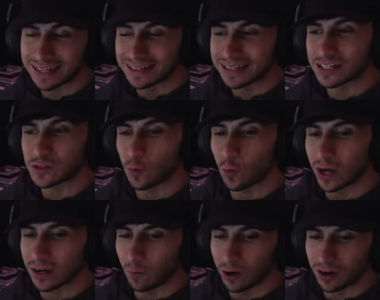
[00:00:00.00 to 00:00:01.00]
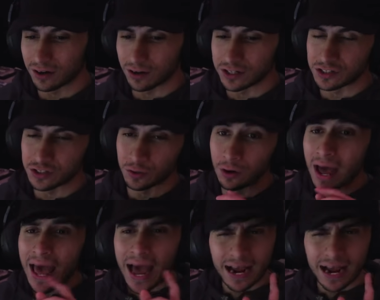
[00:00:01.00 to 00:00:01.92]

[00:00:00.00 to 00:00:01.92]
and that's what we are going to do.